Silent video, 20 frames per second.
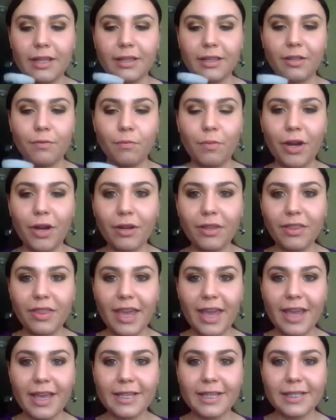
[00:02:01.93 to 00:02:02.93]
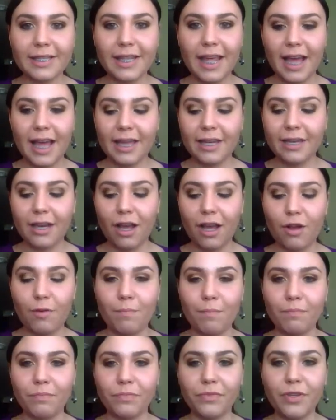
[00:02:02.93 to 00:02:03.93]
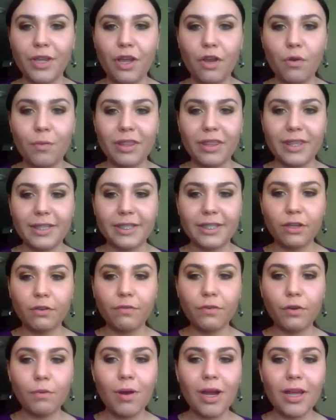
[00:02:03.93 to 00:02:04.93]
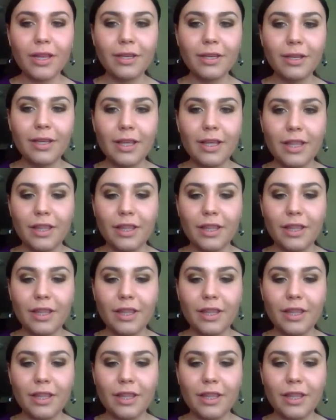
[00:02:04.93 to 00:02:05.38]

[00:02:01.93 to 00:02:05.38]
The weird thing is that with the silver one,